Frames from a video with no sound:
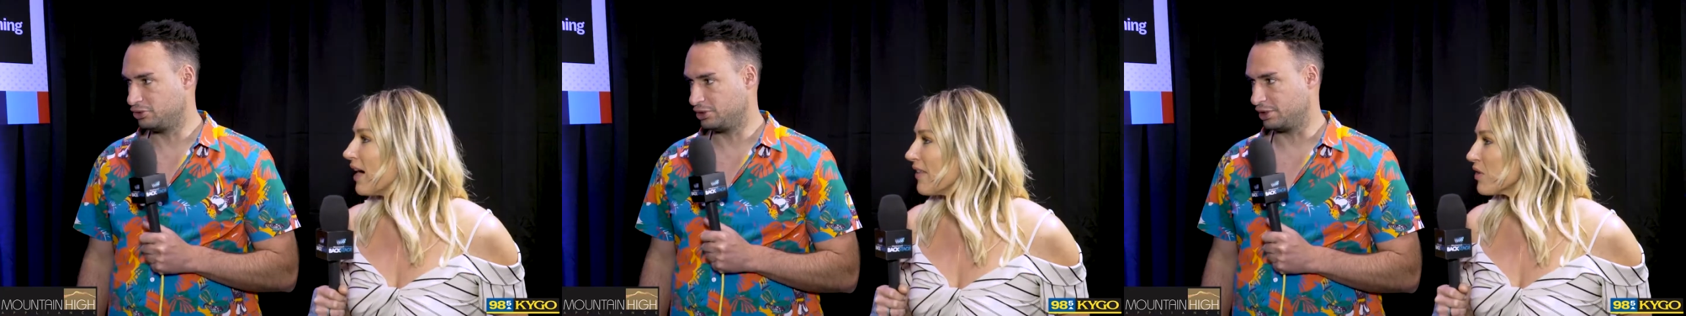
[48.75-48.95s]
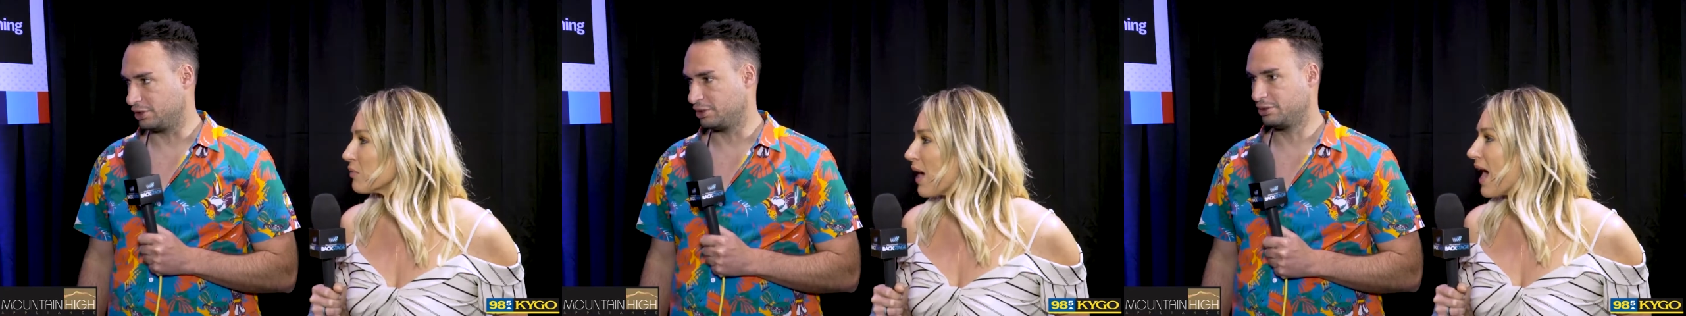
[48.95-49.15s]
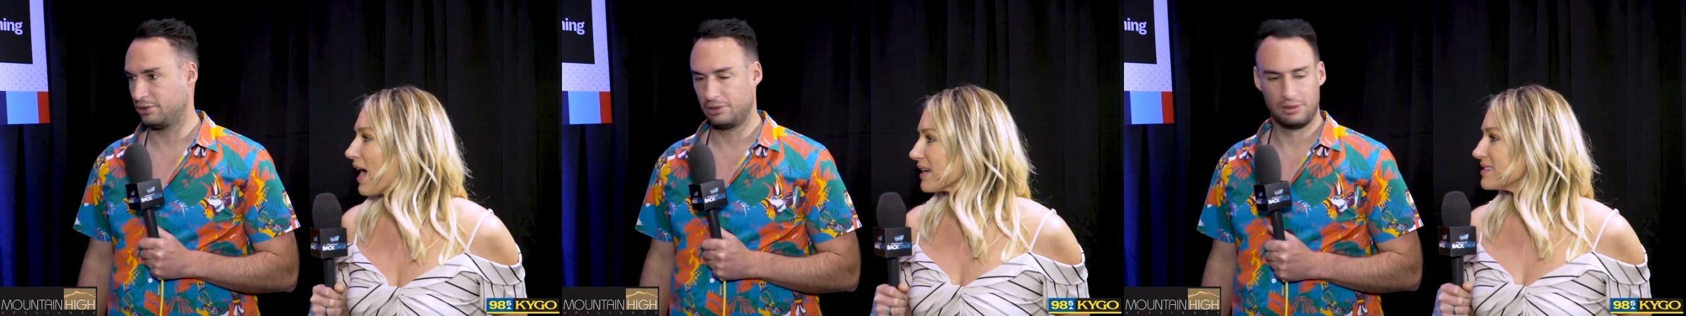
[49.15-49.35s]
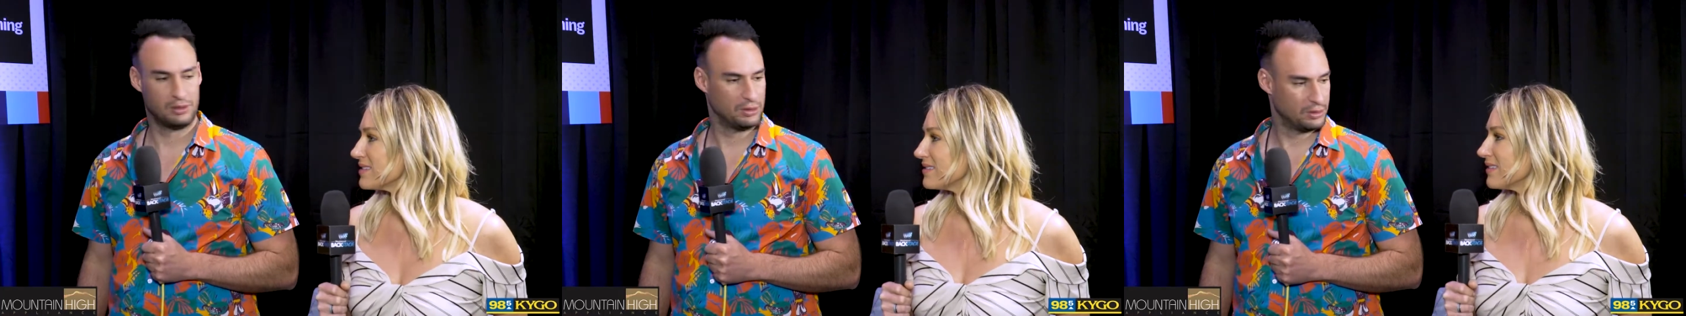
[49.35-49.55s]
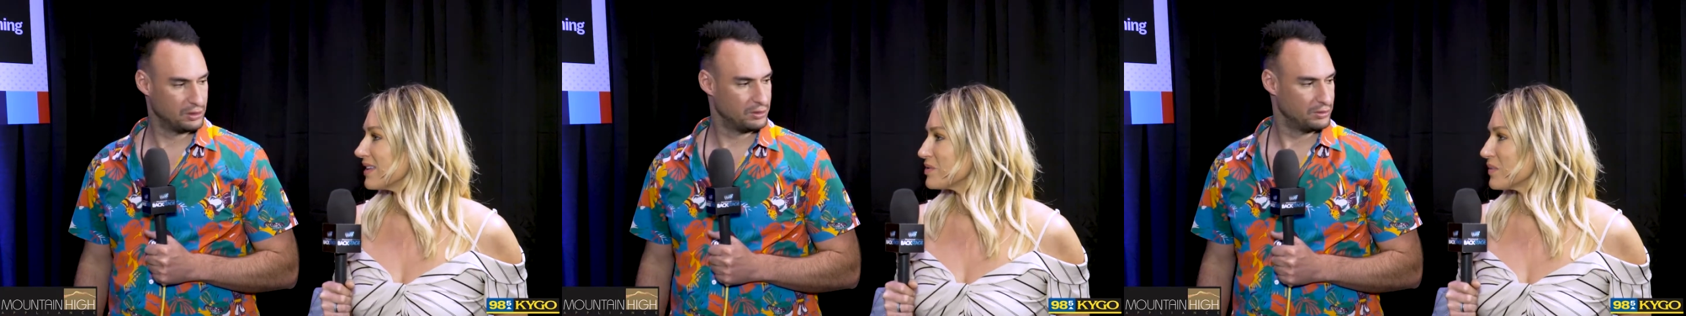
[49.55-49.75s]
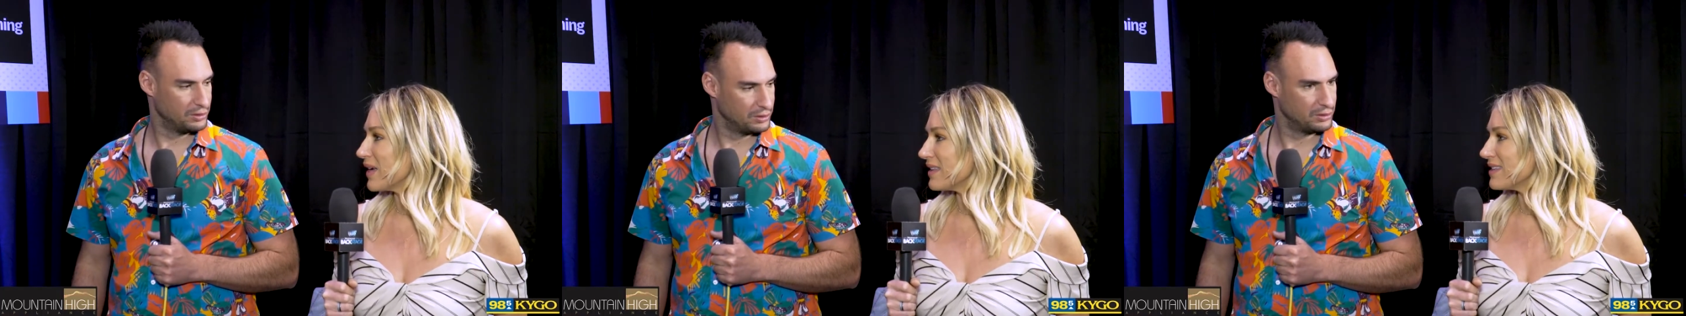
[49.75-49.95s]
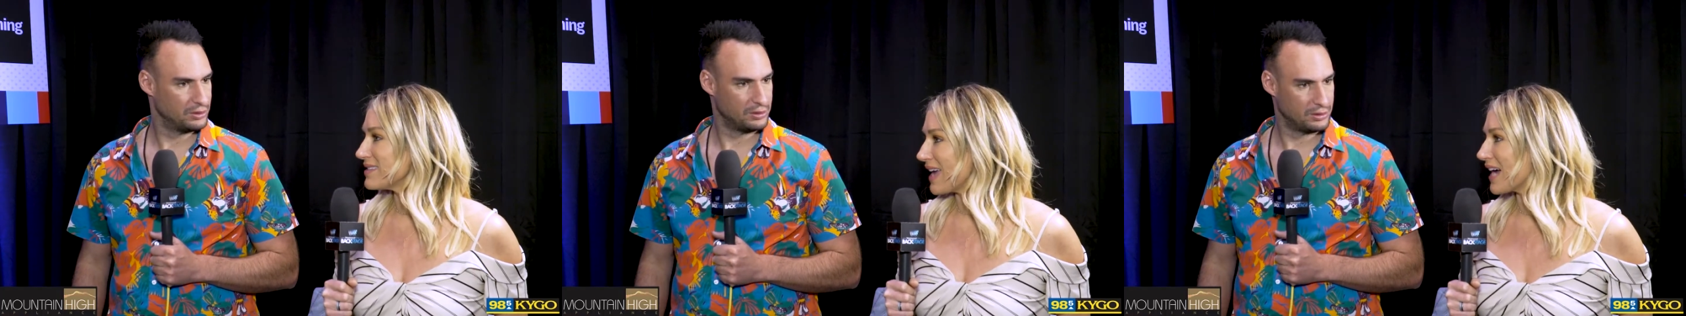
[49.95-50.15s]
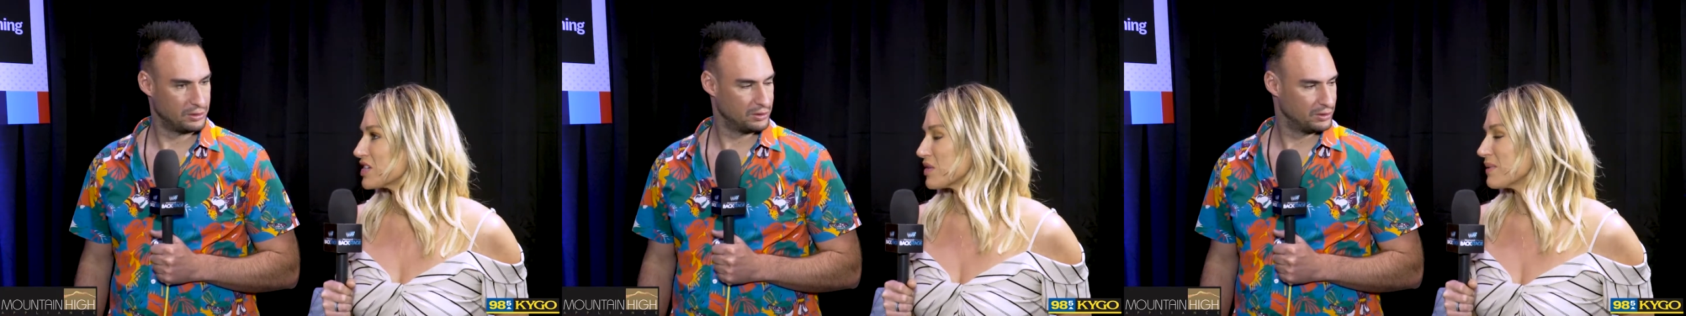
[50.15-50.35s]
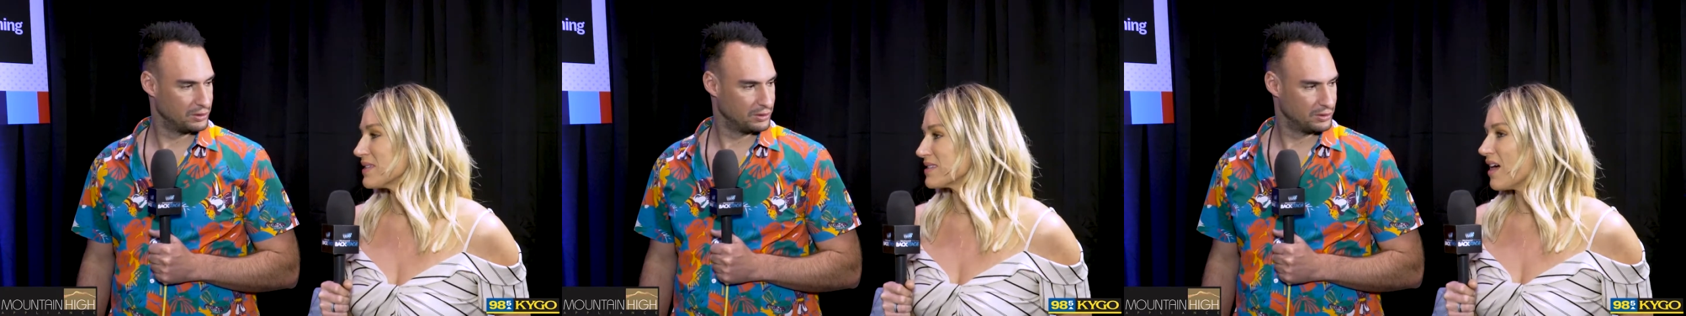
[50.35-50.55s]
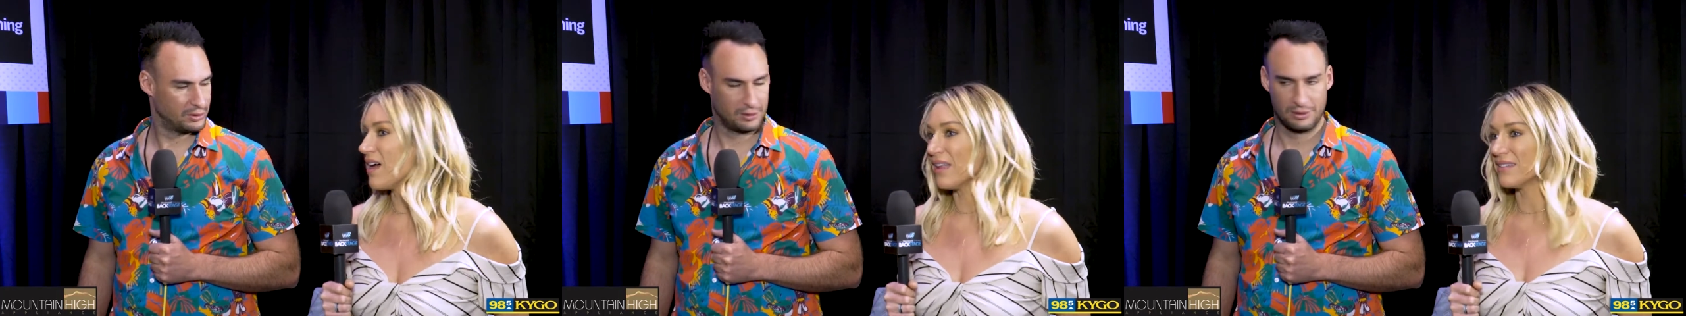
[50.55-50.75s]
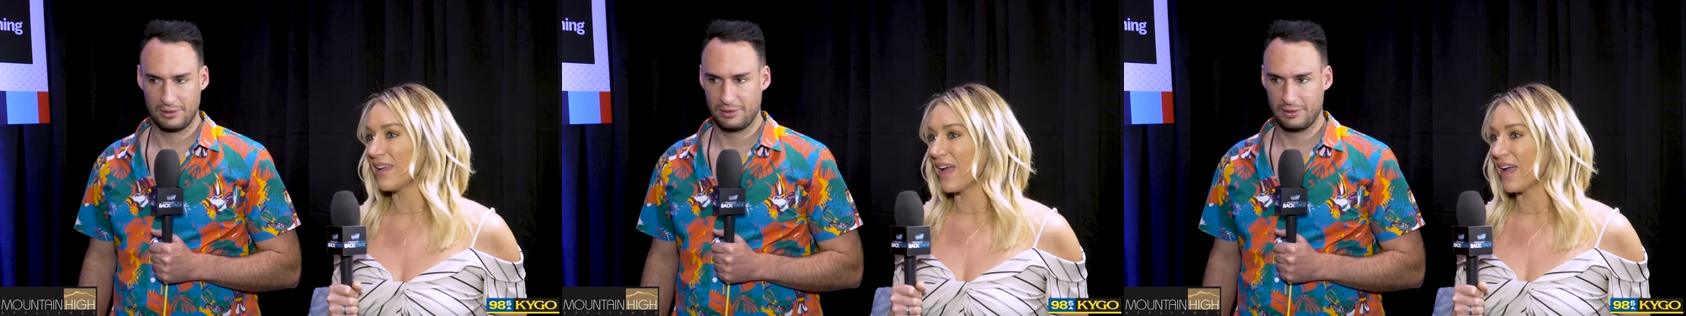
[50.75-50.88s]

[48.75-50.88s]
Speaker 1: on the rocks. That's yes. what. That's, that's actually cool. what it's called.